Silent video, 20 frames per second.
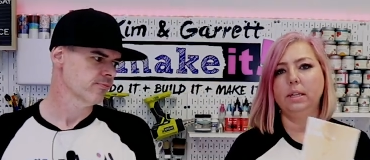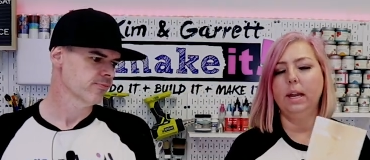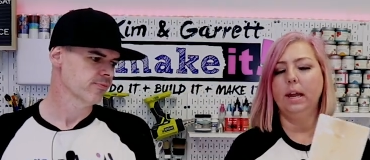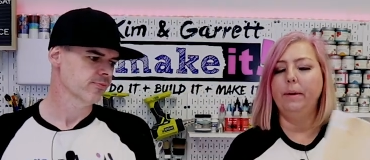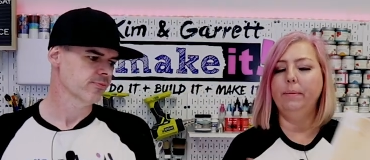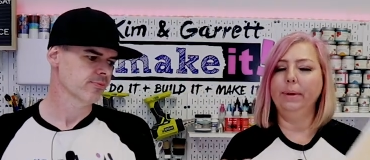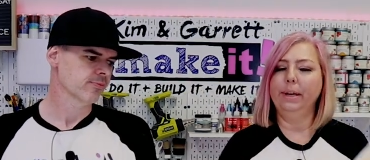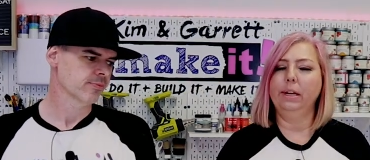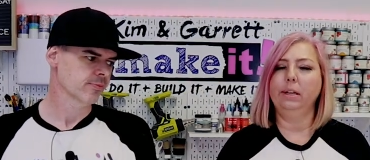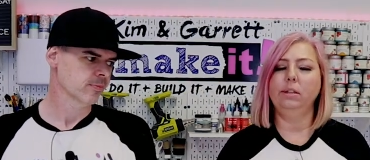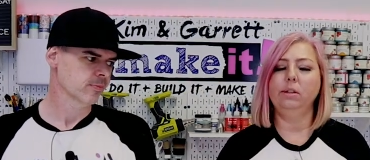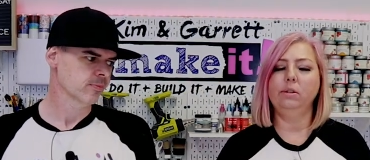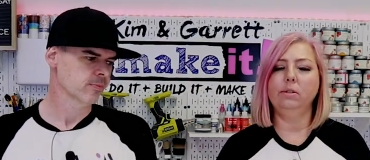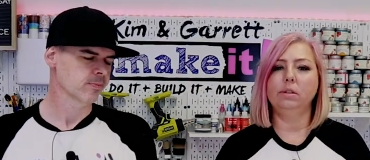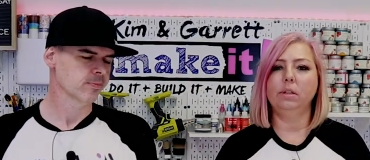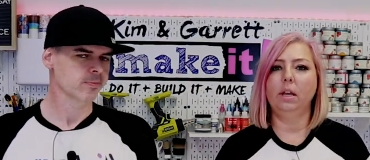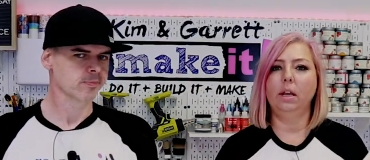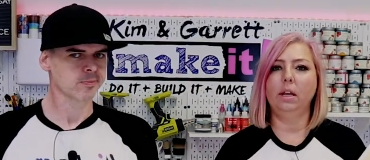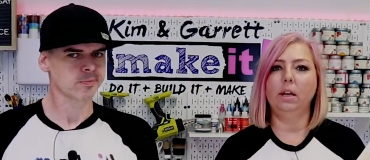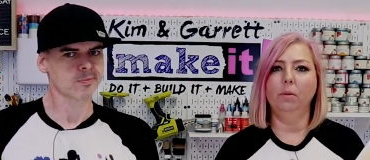Speaker 1: Now we could
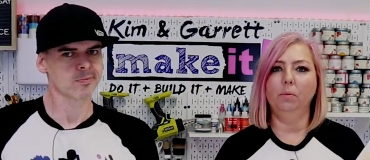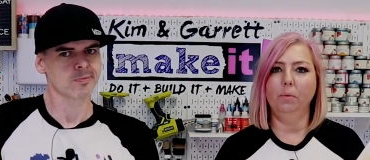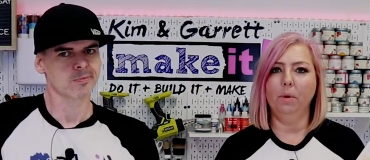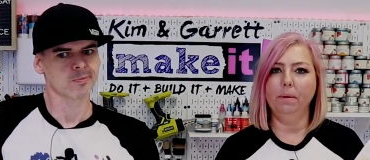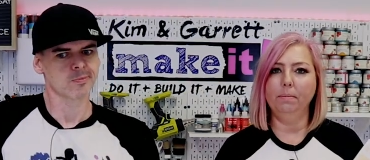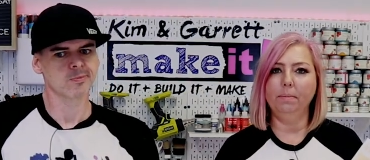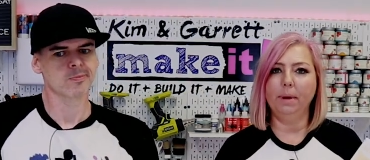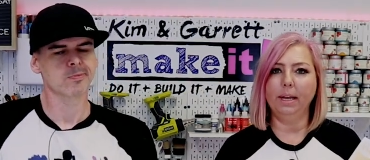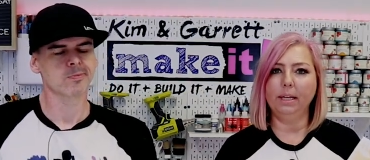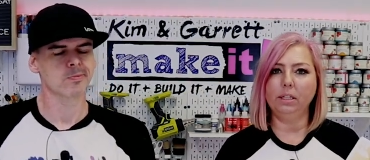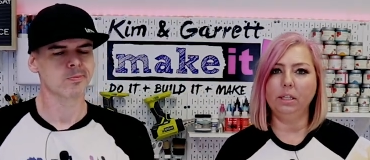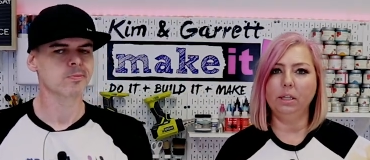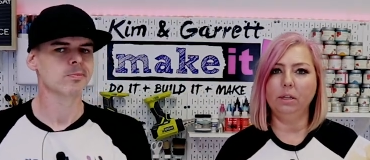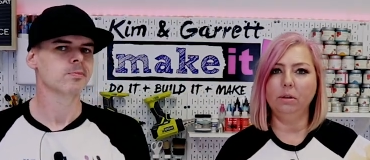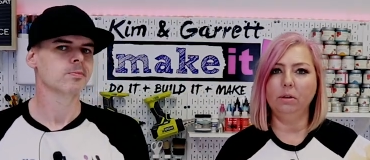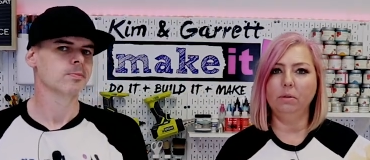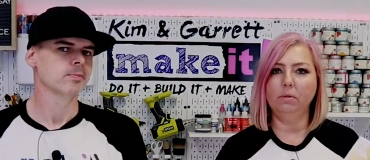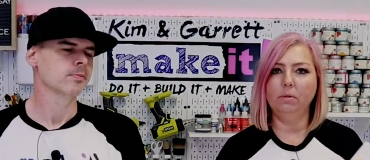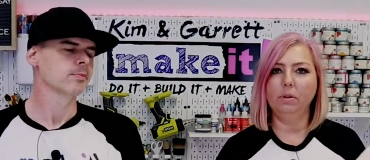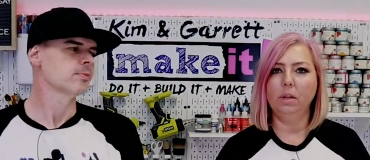use like a one by
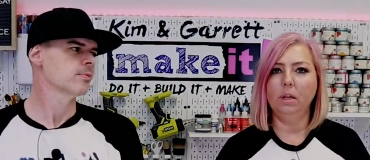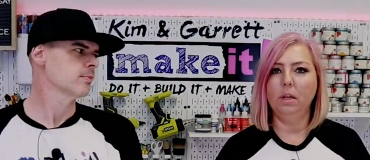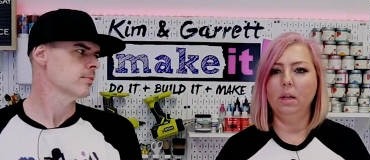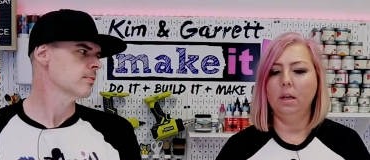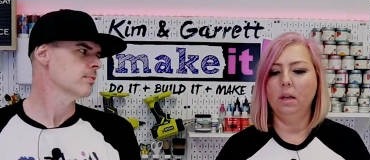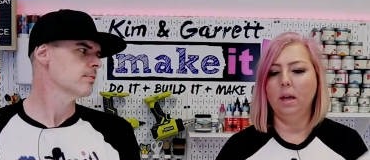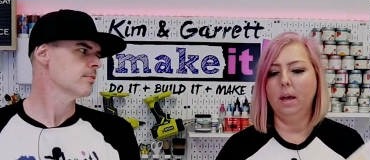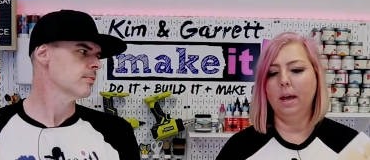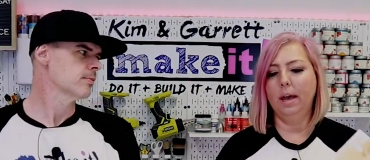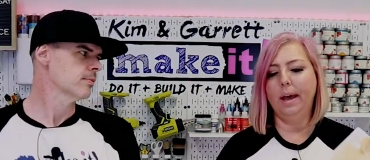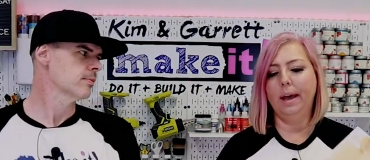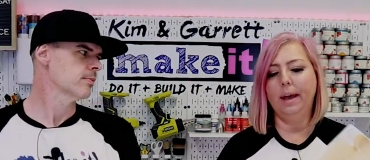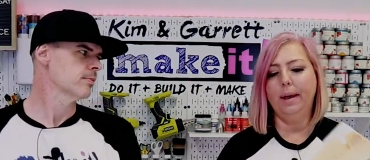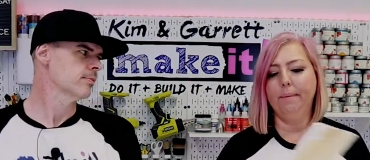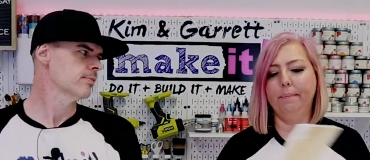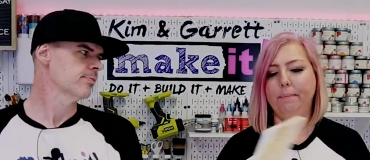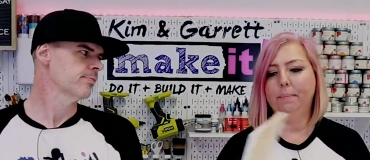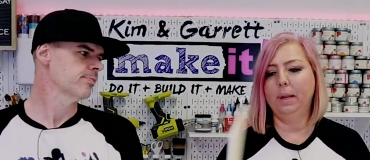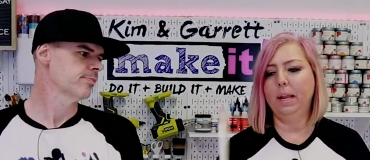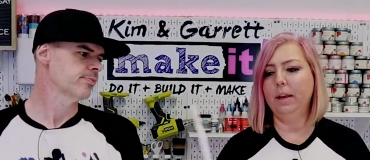two,
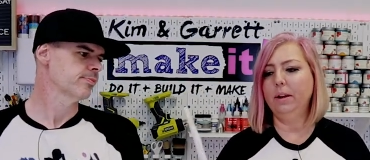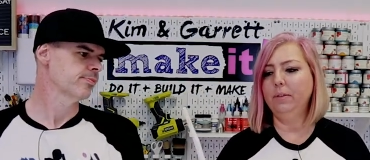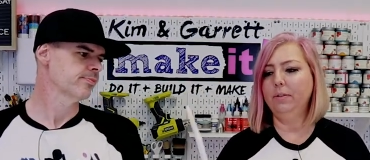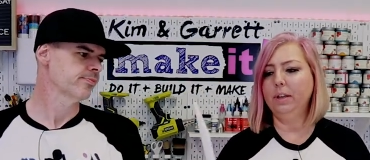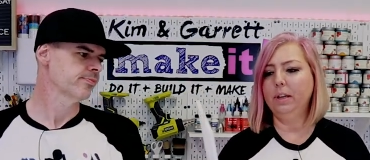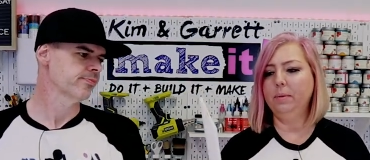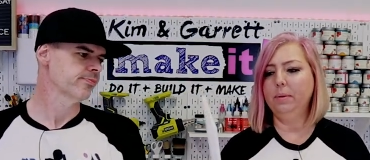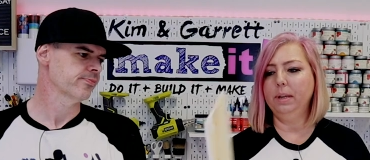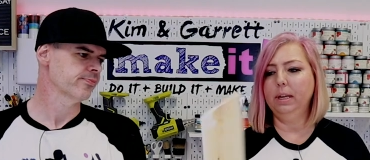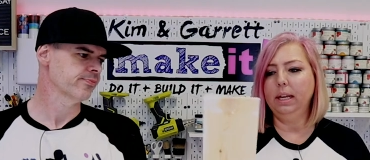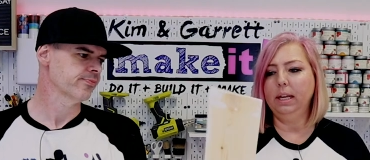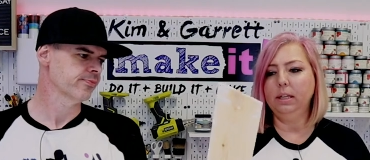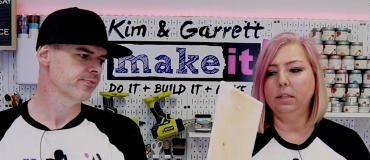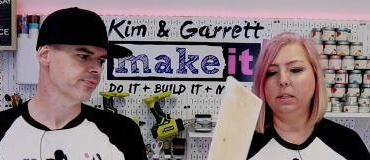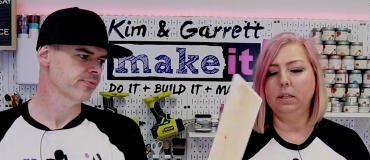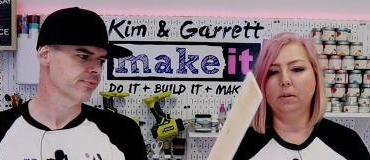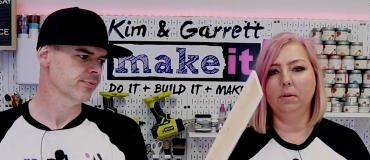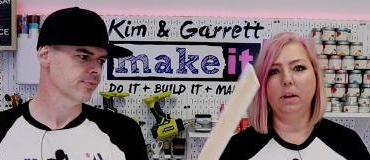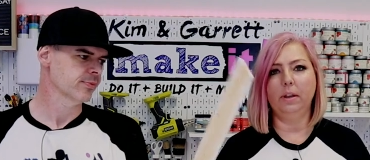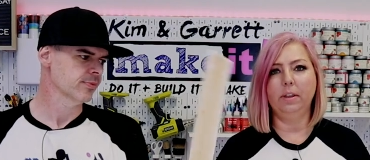um, but I don't think we
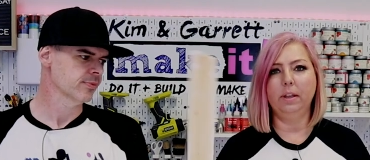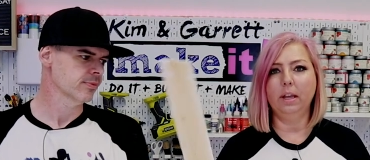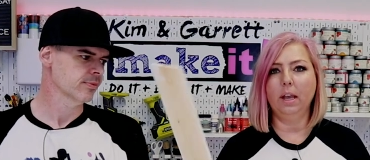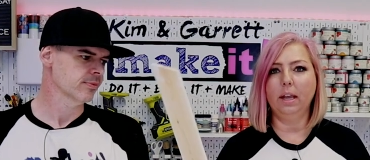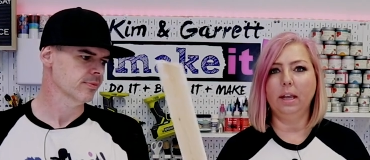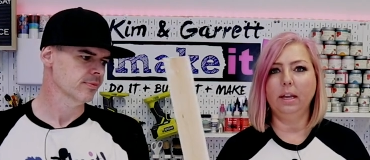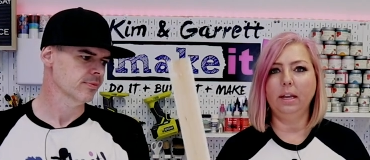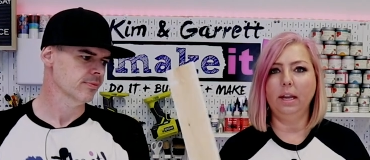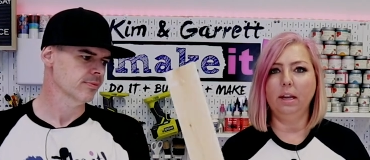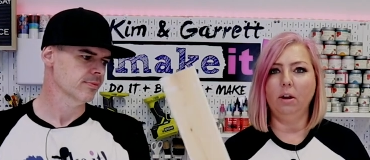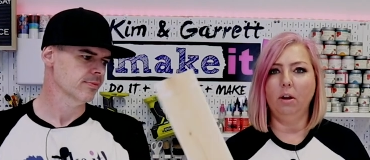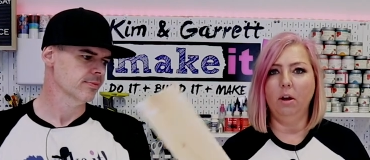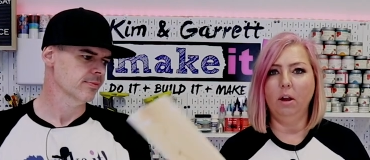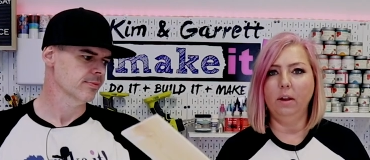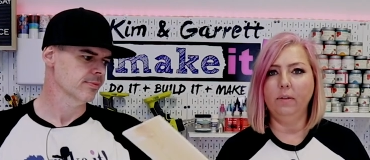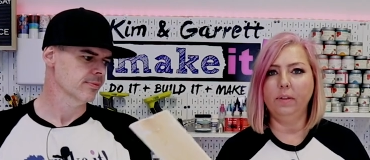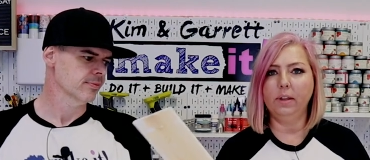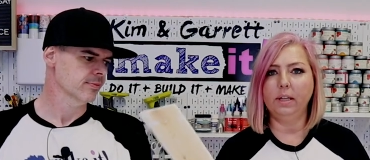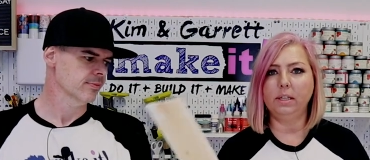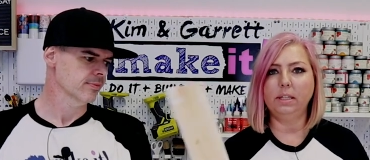need to. I think I can get
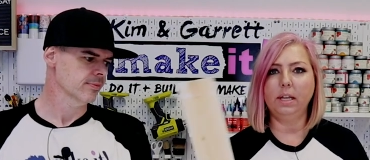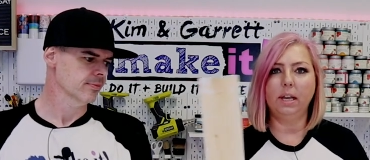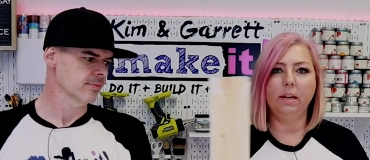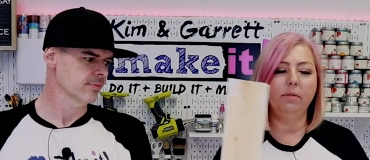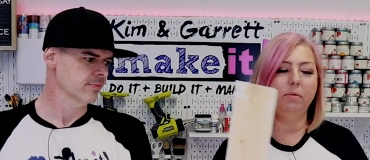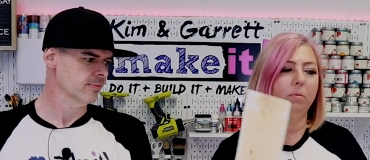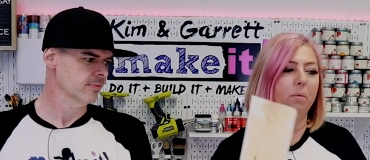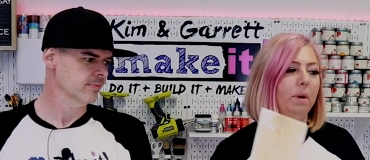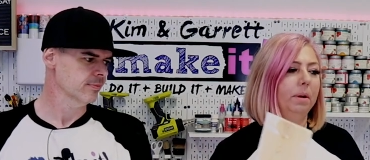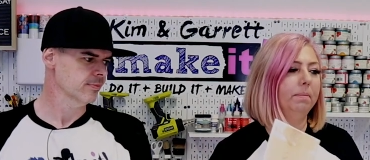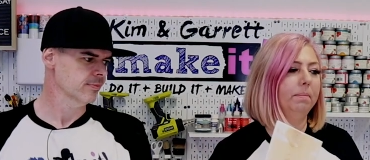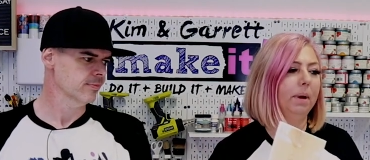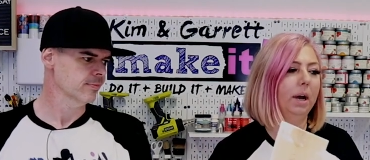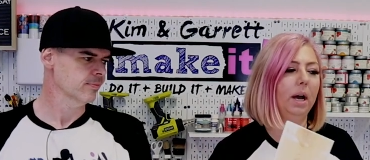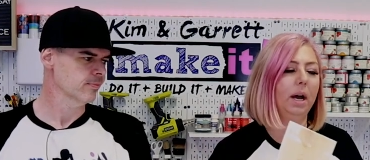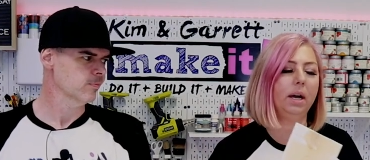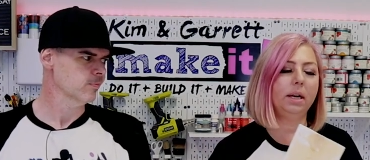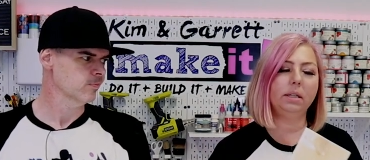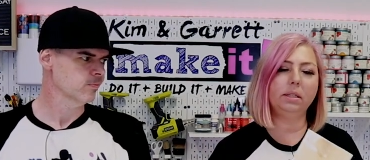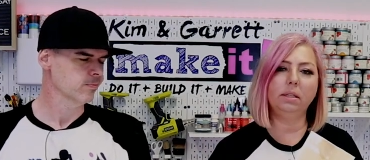all of this out of one
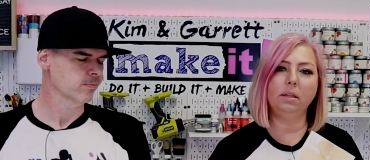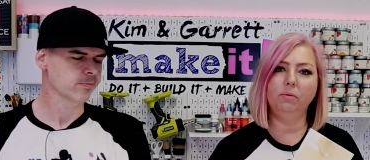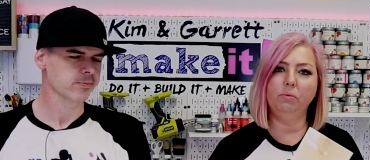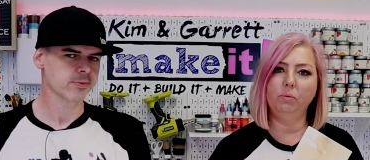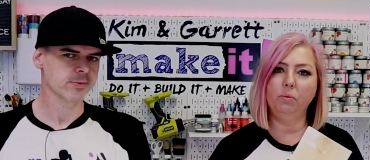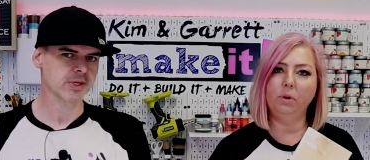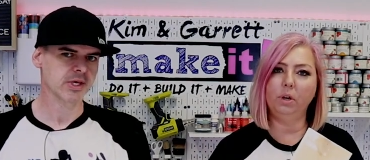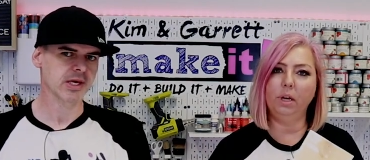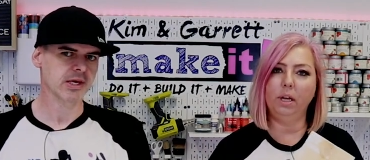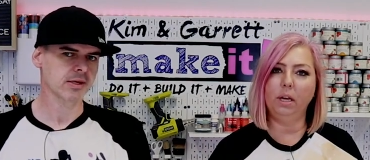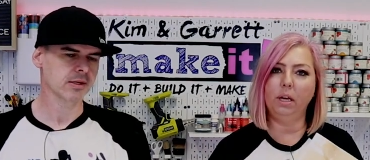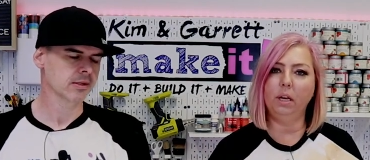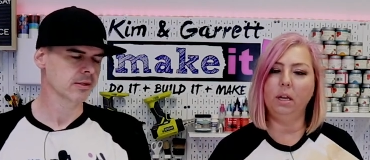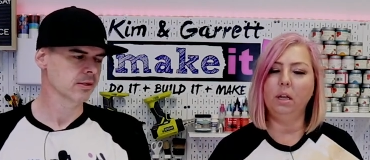box of wood.